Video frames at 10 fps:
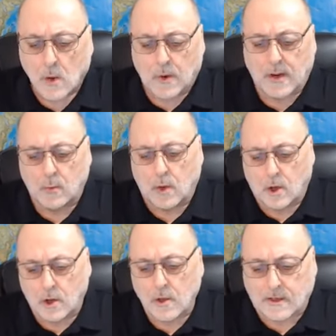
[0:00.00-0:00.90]
we
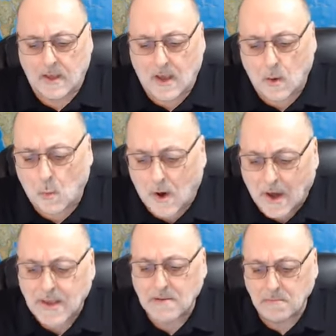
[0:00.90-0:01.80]
will look at
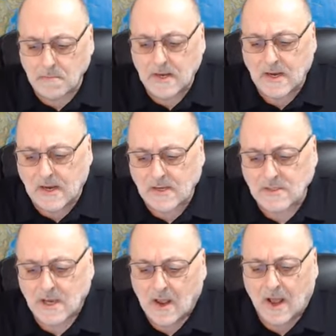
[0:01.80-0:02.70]
what it
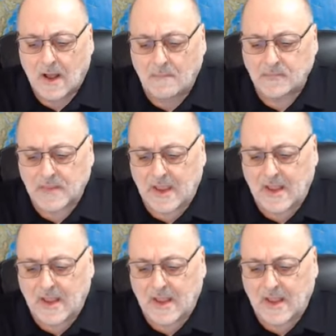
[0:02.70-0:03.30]
means um,